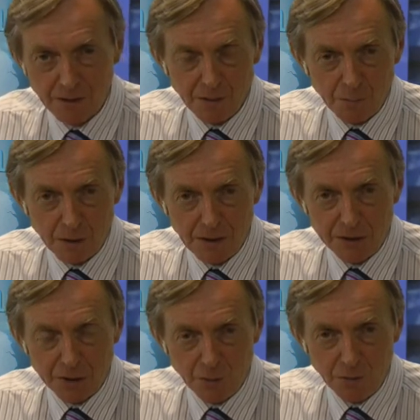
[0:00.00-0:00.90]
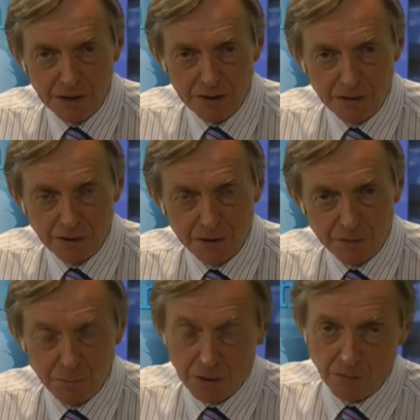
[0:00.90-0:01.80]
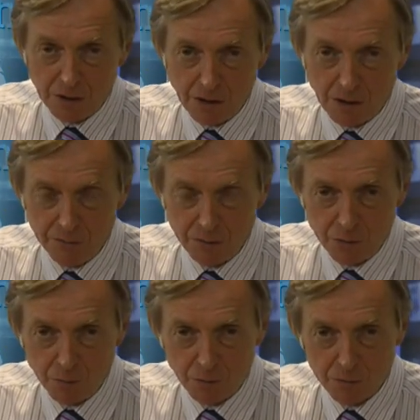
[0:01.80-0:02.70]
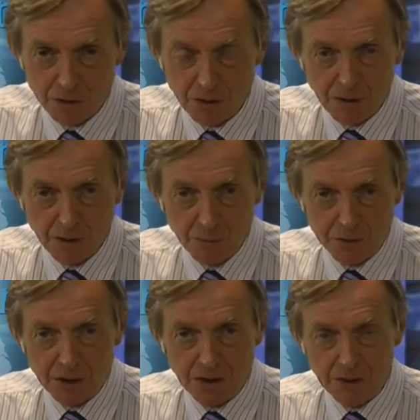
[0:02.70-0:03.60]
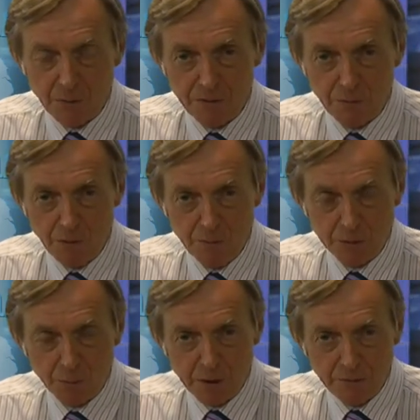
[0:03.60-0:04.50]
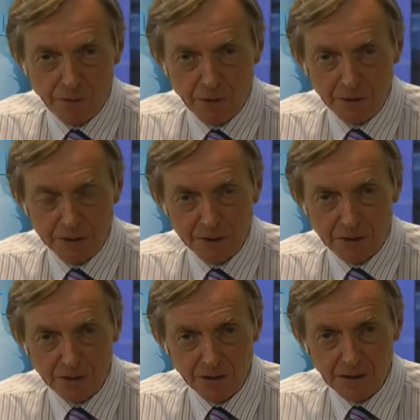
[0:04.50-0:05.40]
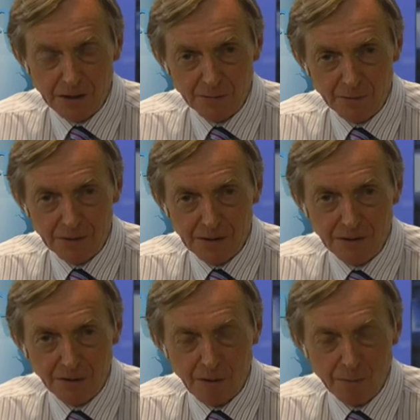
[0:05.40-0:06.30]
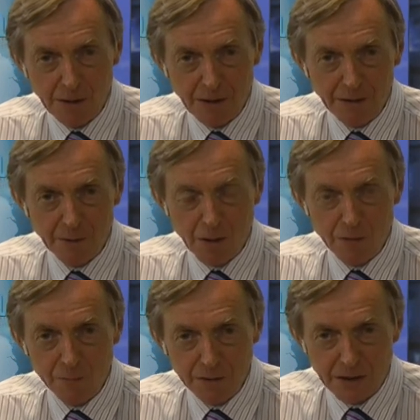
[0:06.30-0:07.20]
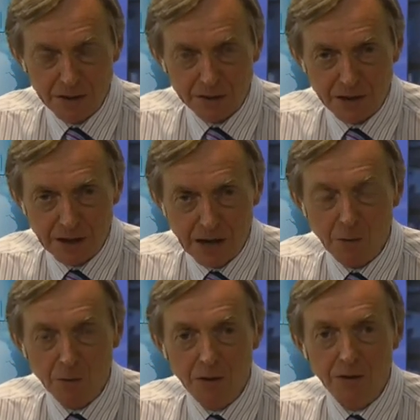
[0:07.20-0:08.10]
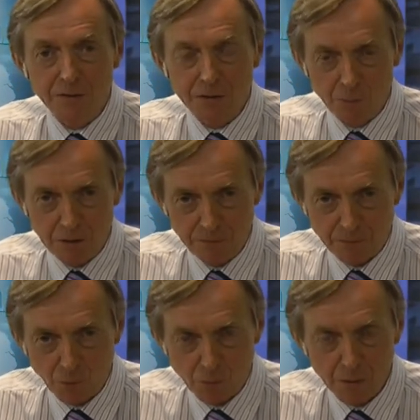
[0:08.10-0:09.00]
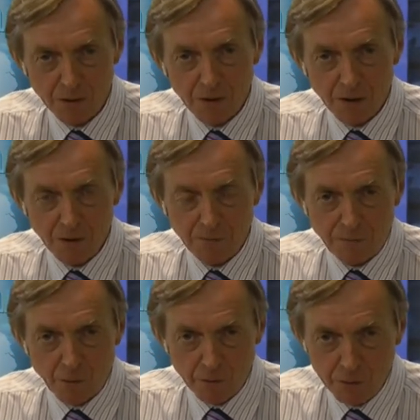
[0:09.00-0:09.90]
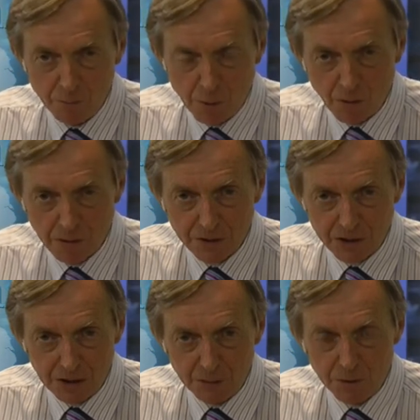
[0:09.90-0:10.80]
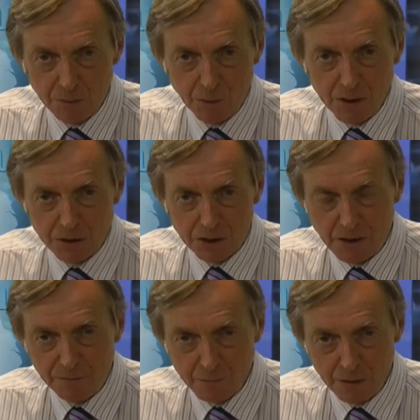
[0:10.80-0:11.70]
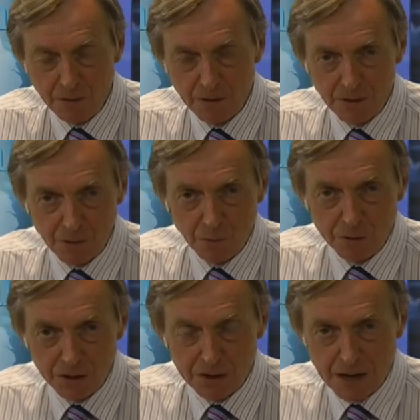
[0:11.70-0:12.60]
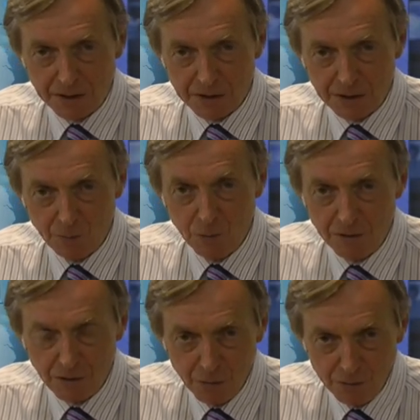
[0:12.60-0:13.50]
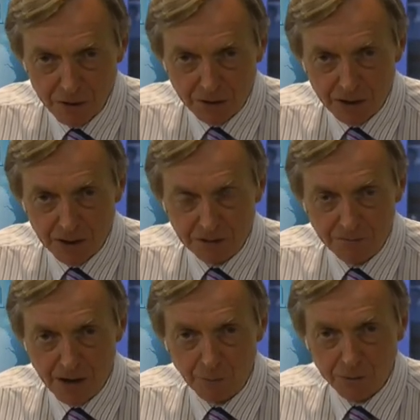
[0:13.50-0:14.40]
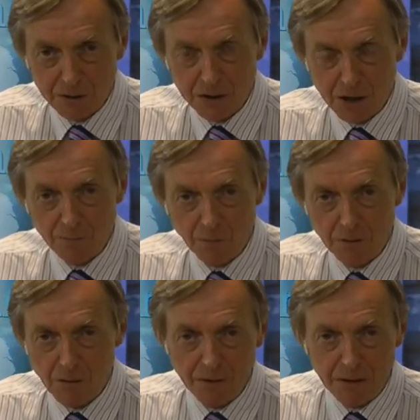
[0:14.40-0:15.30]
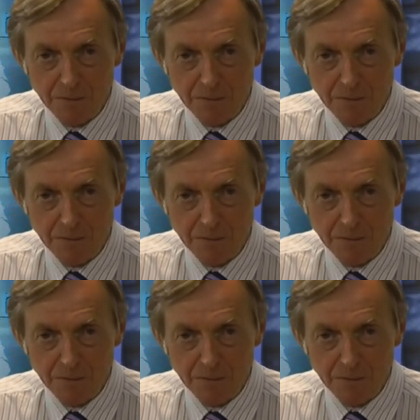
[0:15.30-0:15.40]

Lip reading: political leaders behind closed doors, particularly when the rumours we've heard is that in the Kremlin at the moment they're saying, how on earth do we form foreign policy with the British government which is acting with lunacy? That was the general line of